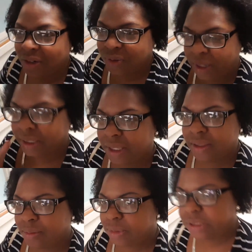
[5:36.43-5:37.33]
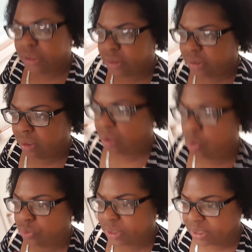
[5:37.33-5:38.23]
I try to get them done
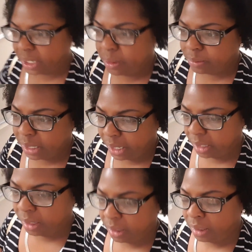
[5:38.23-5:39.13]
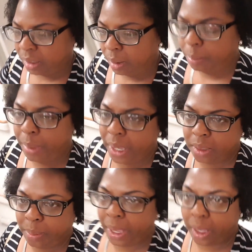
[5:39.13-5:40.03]
on the same day
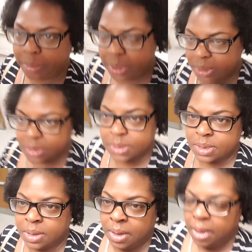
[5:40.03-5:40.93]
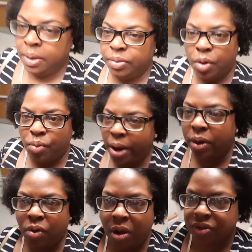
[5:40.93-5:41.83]
back to back because they're
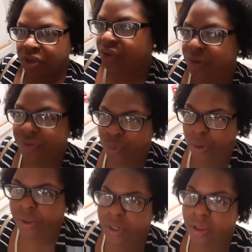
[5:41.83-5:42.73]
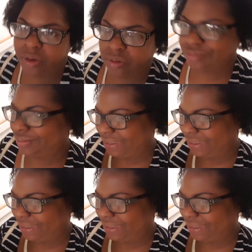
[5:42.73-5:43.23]
right across the street from one another.